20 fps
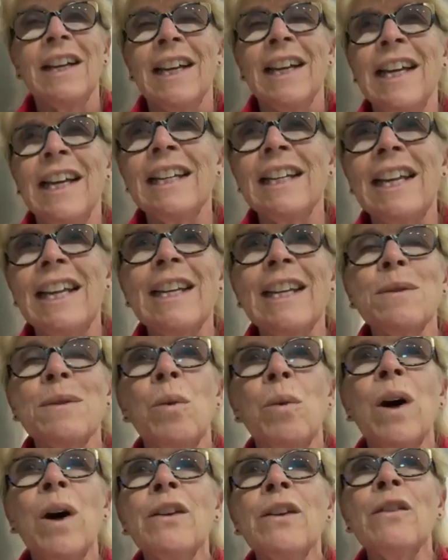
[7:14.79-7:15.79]
It is
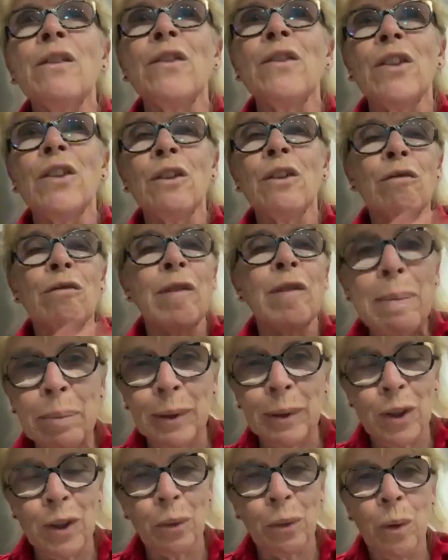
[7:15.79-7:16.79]
one of the
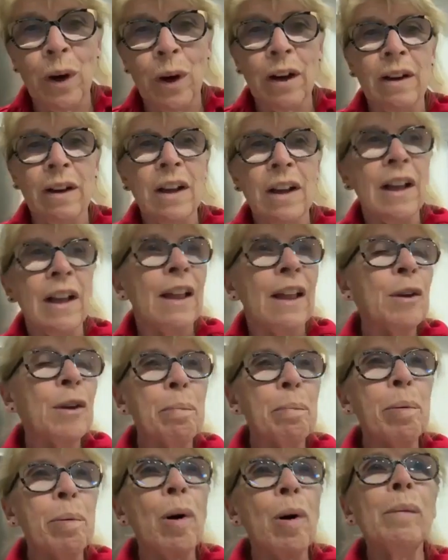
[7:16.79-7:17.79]
repertoire
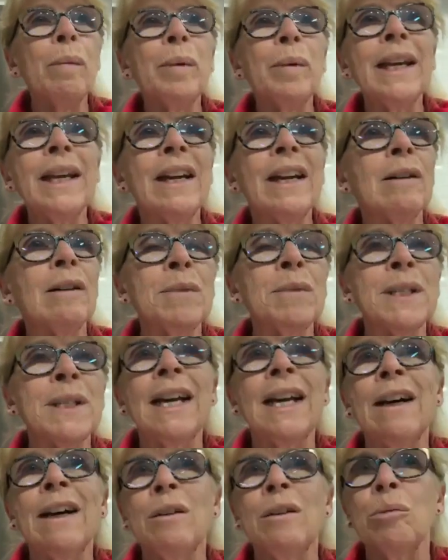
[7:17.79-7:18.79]
that probably comes
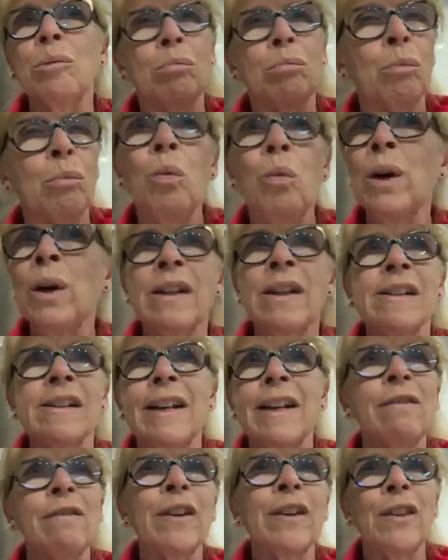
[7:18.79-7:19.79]
out once
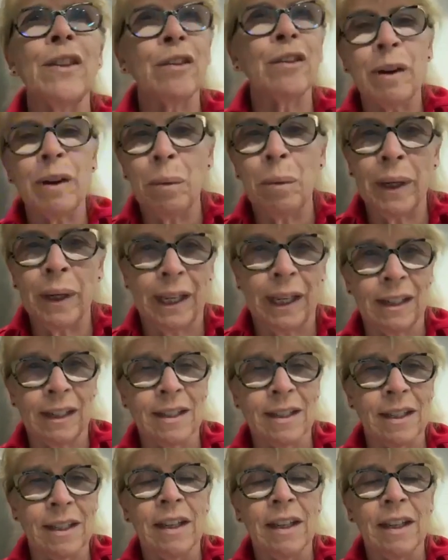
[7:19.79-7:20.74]
every three weeks.